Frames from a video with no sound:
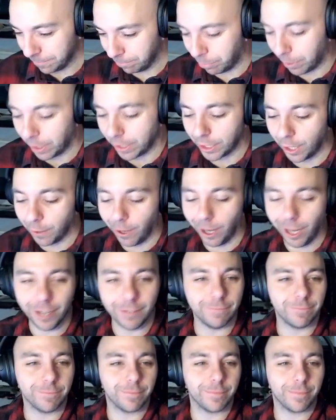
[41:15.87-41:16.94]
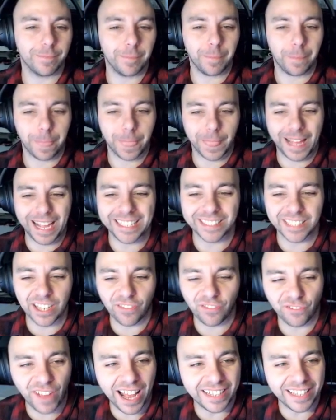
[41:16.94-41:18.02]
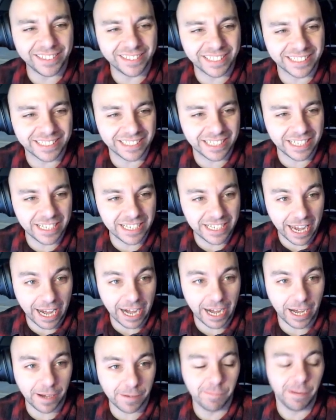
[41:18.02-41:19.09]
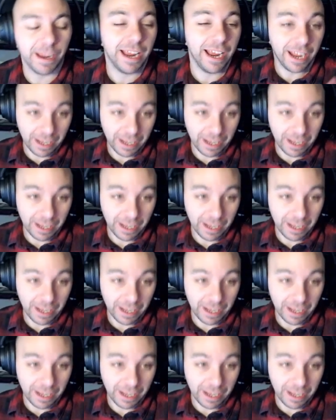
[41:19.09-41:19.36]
But you know what? It's a fantasy game.